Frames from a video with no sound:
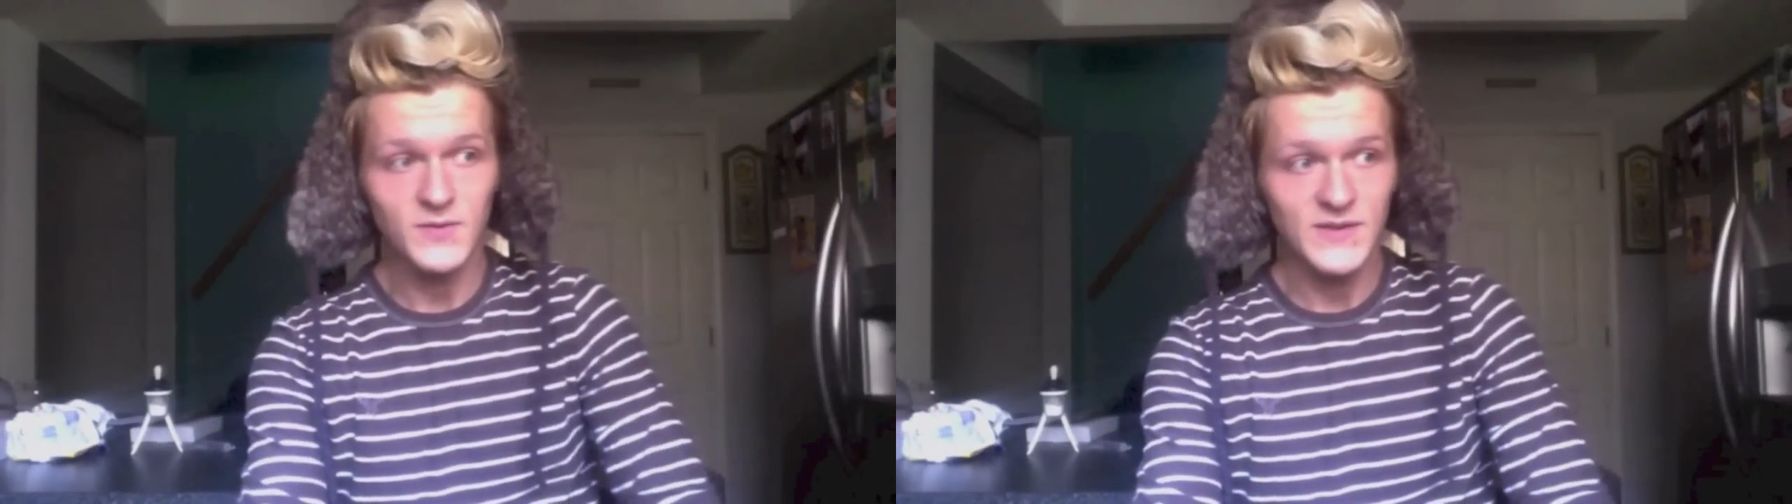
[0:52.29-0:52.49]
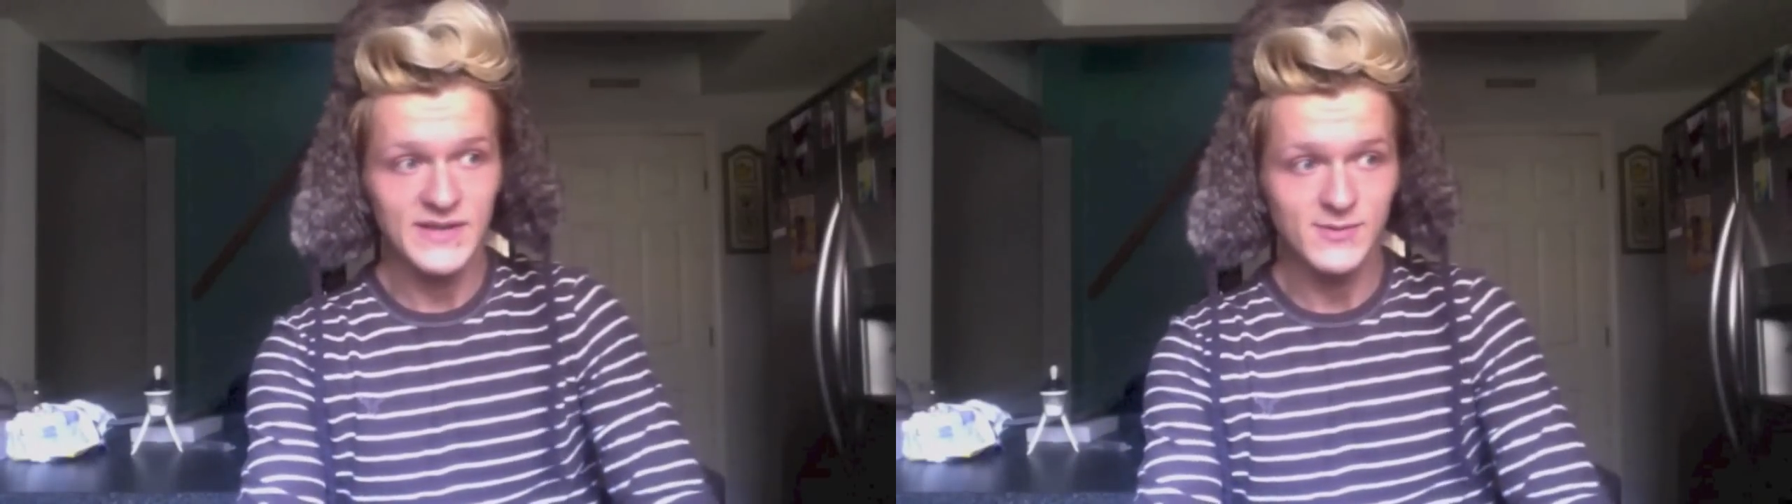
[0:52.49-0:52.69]

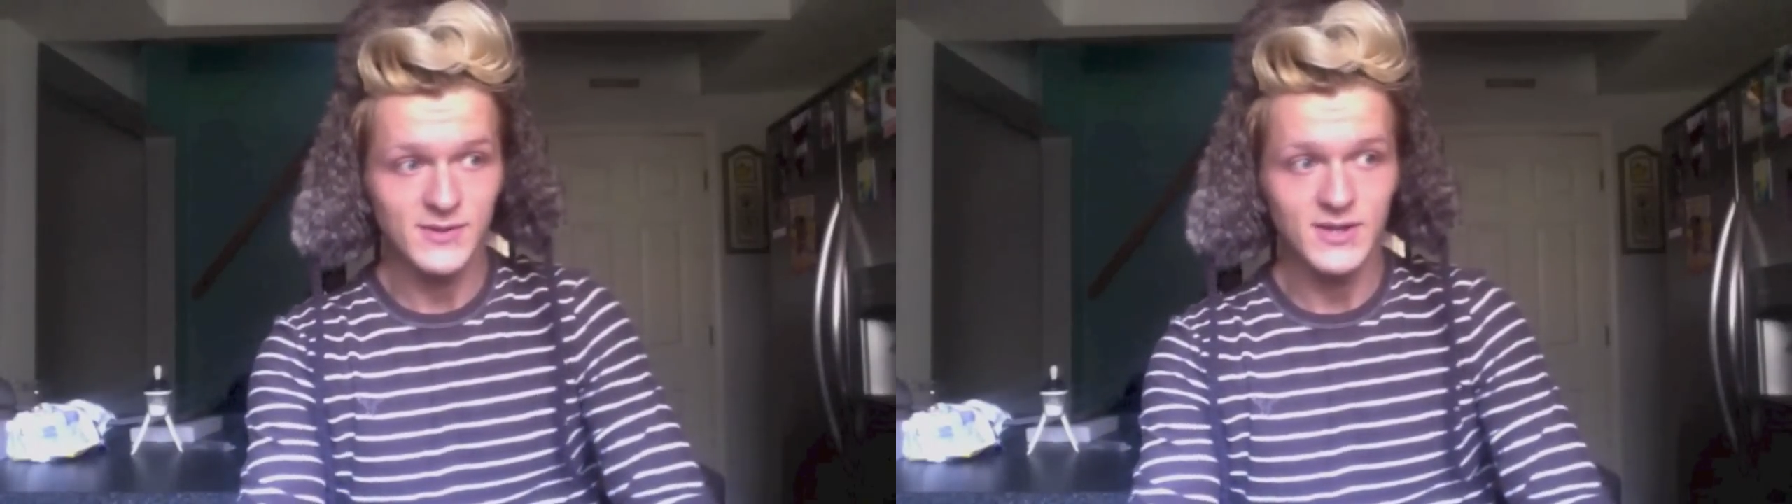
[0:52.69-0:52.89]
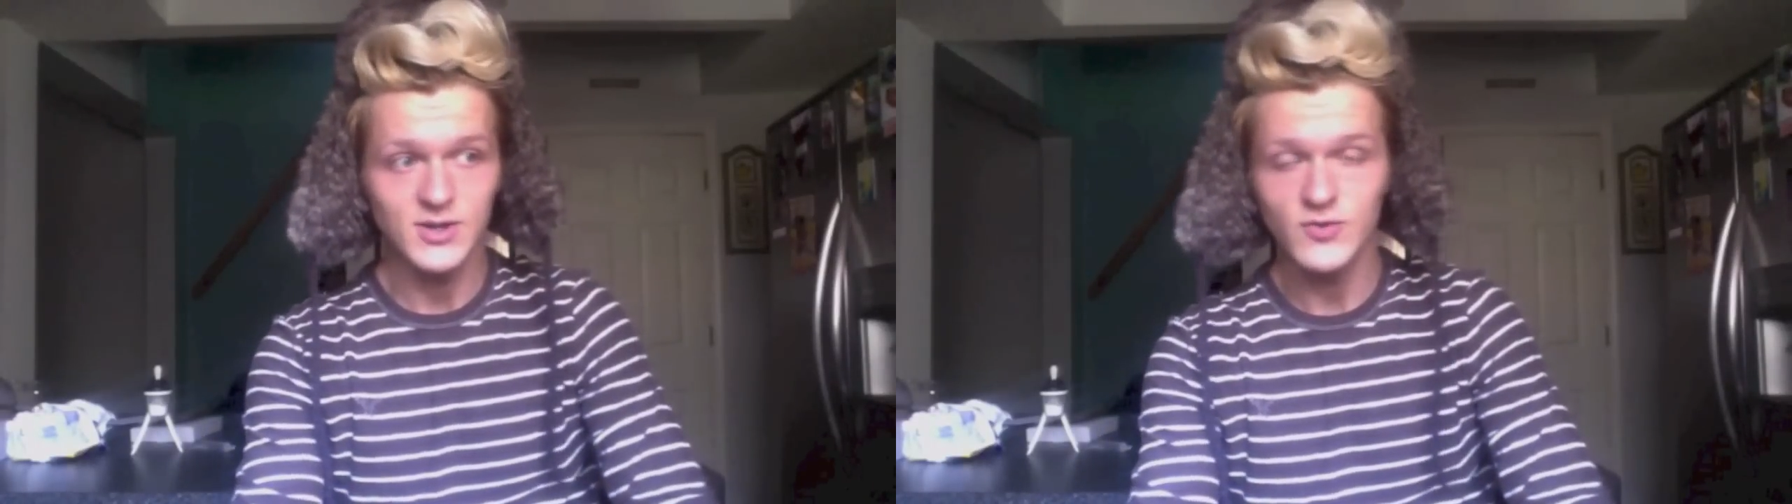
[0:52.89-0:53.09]
on
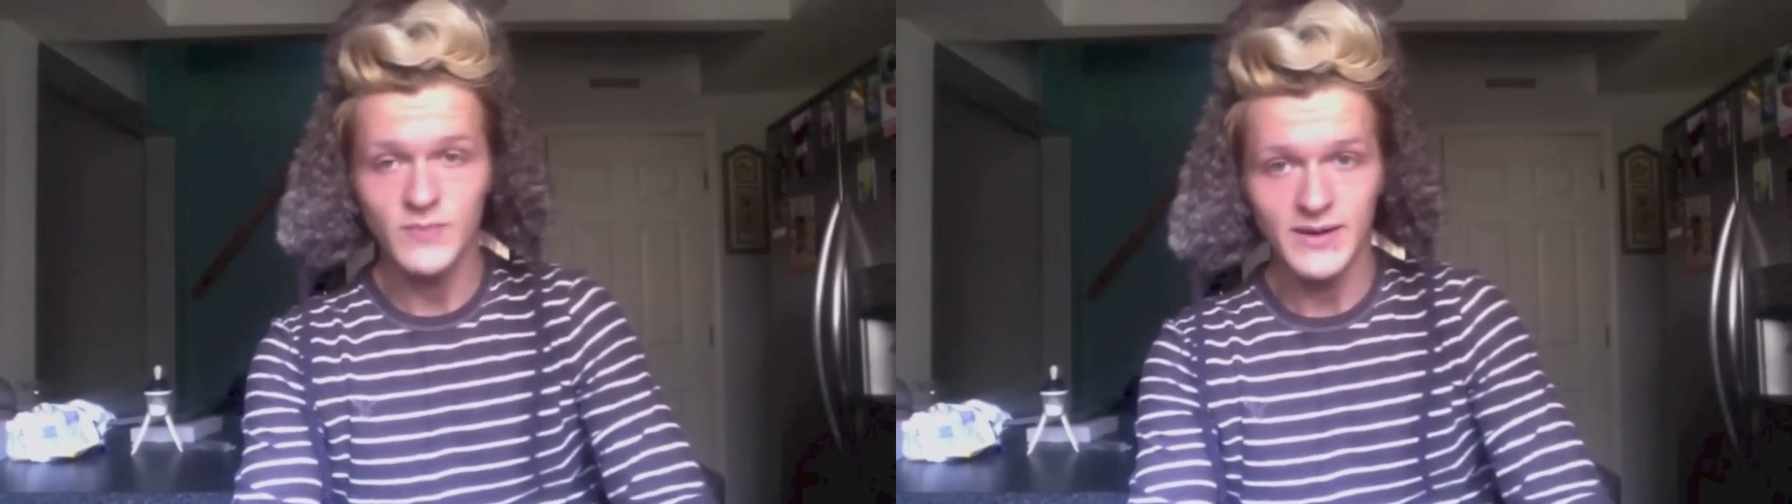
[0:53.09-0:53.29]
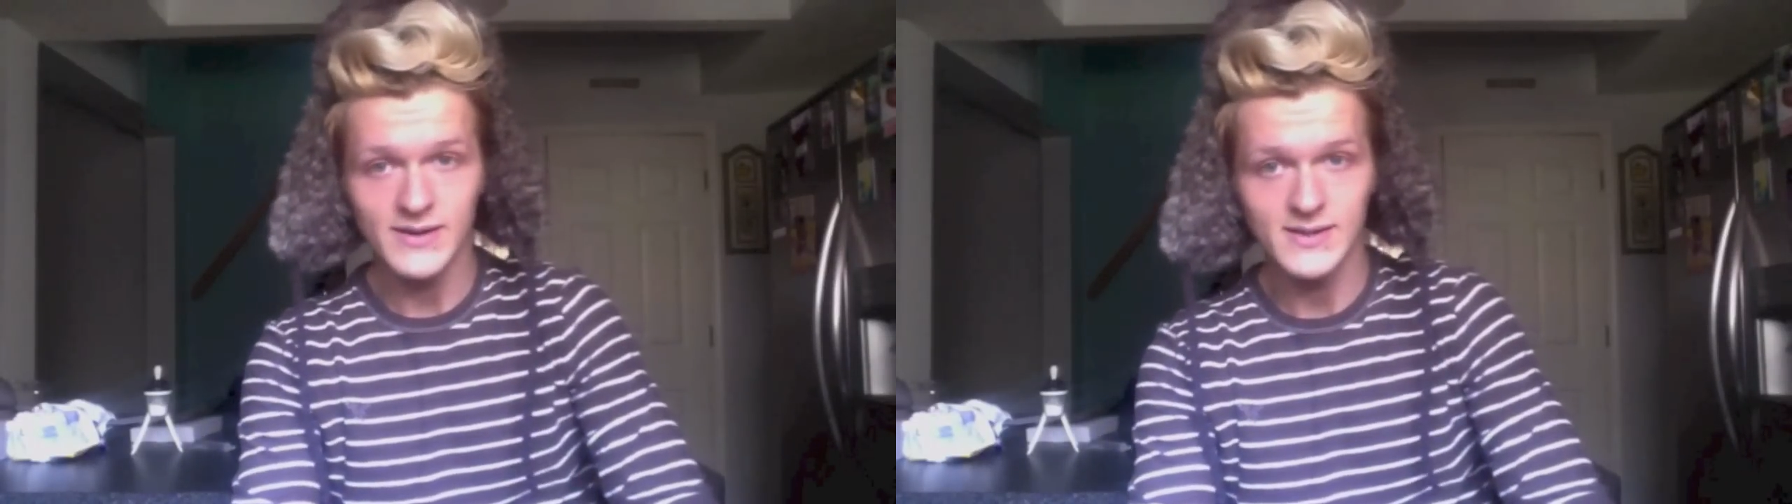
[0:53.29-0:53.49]
Facebook. Like two of
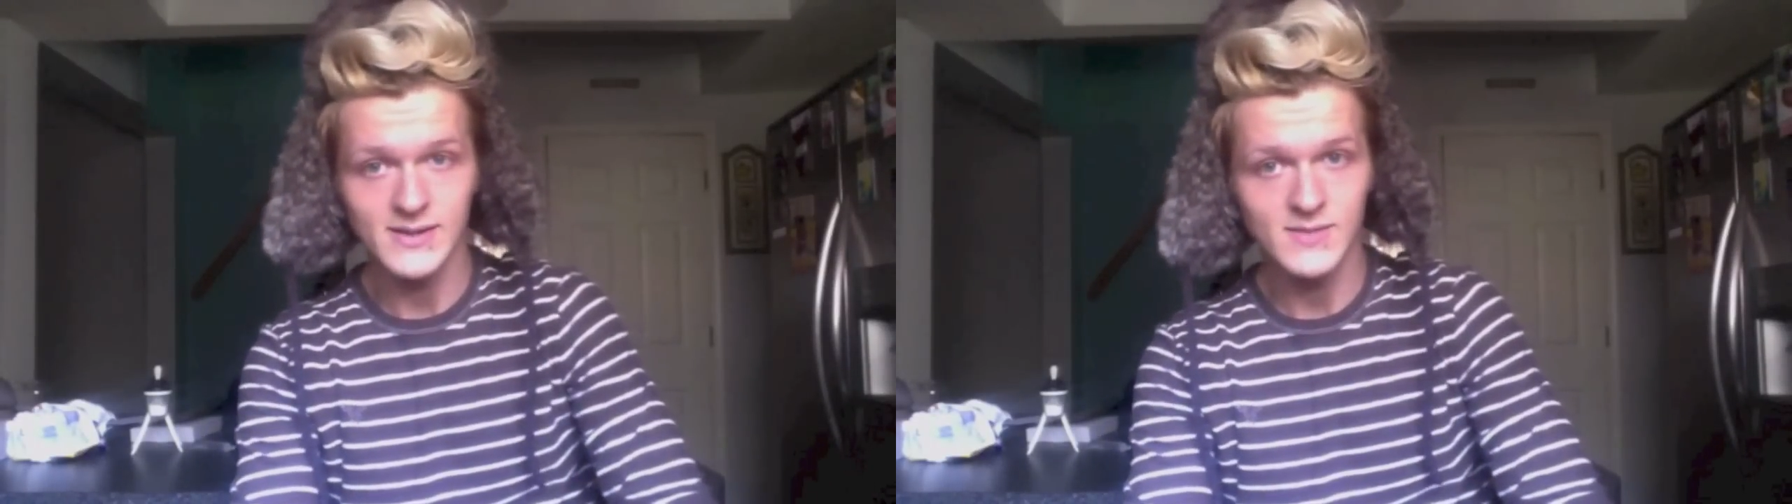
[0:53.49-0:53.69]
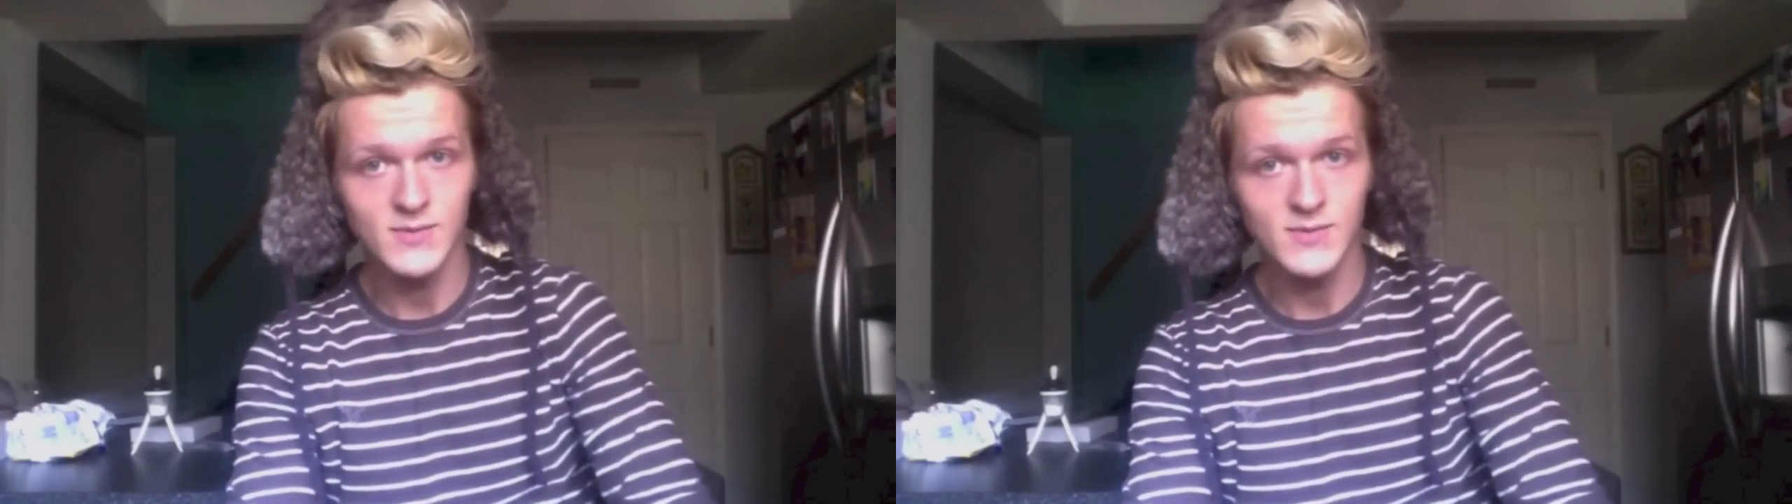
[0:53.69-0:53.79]
my cousins.